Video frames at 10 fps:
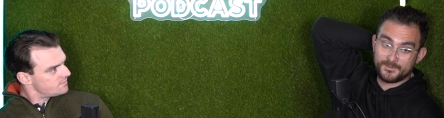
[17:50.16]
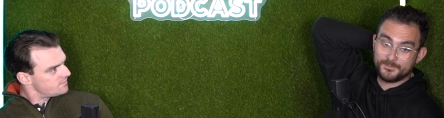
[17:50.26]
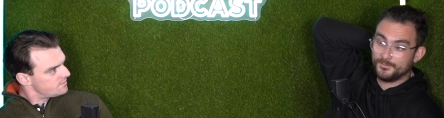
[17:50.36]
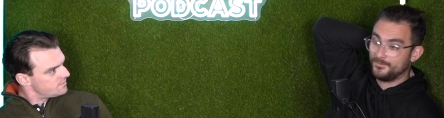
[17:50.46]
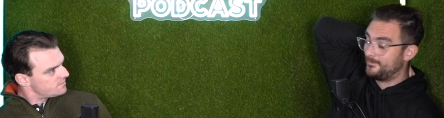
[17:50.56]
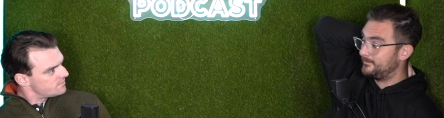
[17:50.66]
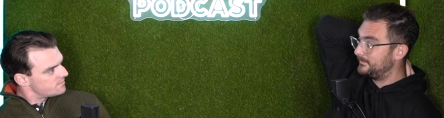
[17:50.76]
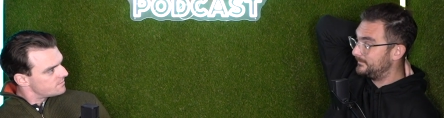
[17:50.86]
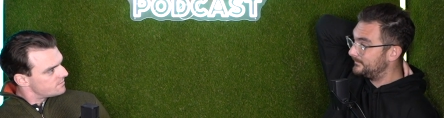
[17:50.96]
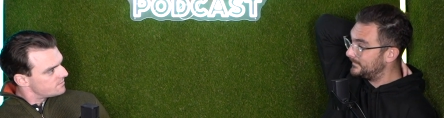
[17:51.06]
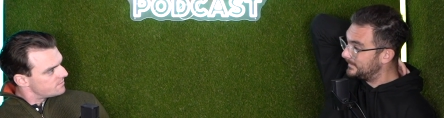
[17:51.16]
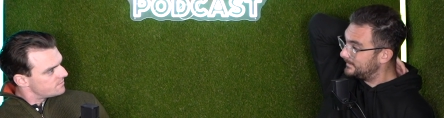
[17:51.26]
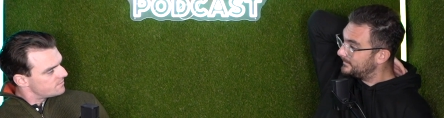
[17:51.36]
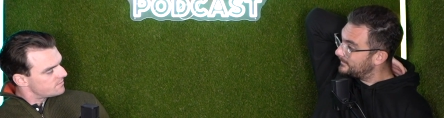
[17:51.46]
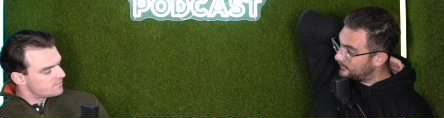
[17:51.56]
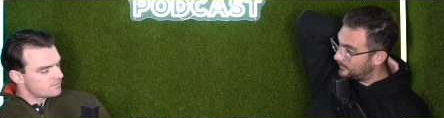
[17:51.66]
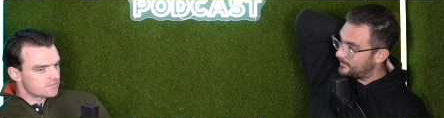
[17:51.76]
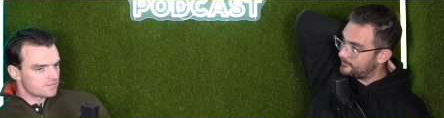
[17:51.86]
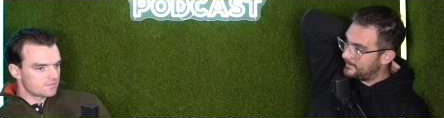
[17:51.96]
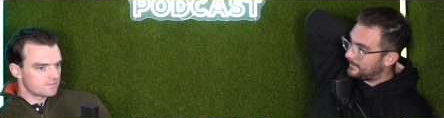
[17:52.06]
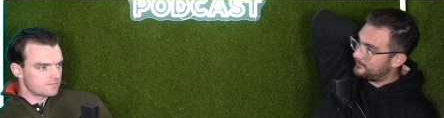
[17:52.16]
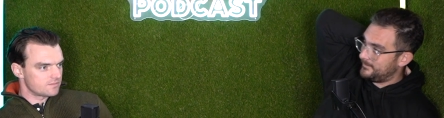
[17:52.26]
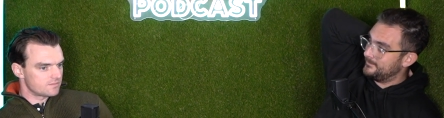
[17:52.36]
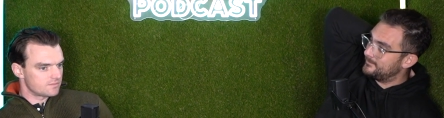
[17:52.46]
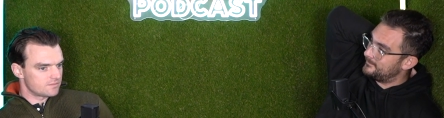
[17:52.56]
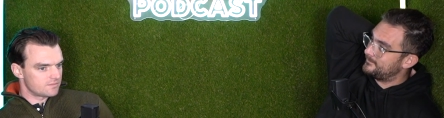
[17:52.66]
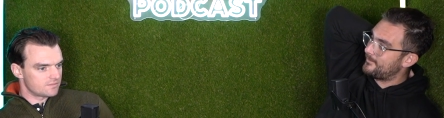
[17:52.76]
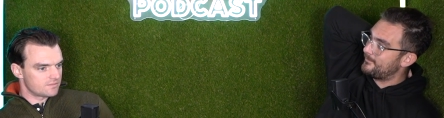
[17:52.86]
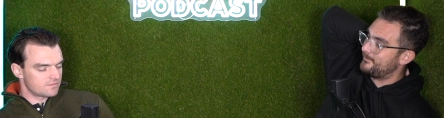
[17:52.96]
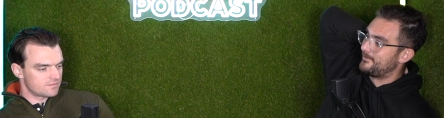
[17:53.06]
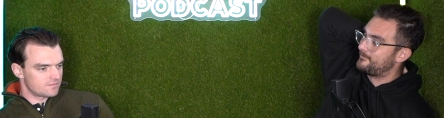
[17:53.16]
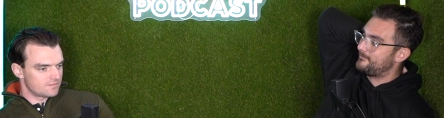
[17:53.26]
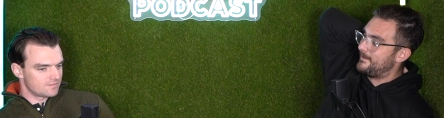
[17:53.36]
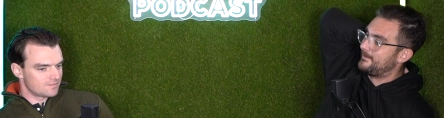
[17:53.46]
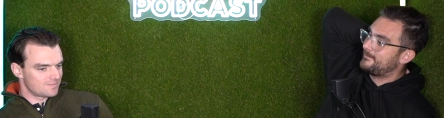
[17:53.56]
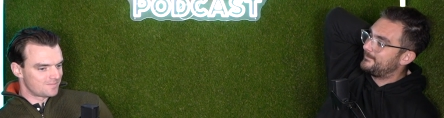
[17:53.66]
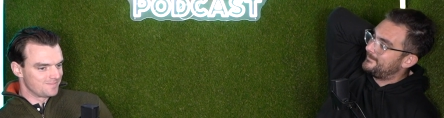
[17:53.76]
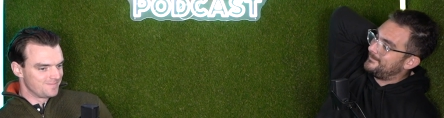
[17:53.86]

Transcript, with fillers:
Speaker 1: take them on like who are like crack fiends and stuff, like crack.